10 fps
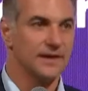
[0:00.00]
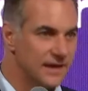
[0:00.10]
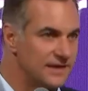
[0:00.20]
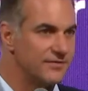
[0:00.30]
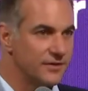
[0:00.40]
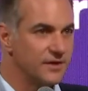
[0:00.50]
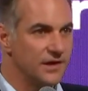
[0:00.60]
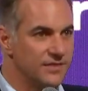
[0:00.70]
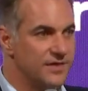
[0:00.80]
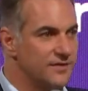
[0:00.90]
even
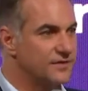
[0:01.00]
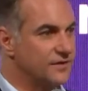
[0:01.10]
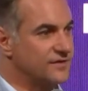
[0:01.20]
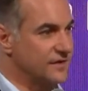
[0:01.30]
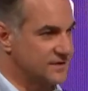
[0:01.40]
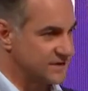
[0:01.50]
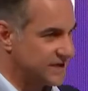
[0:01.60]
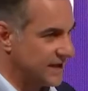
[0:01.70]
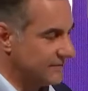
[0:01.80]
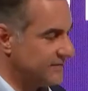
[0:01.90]
in these uncertain
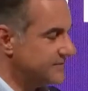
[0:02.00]
times.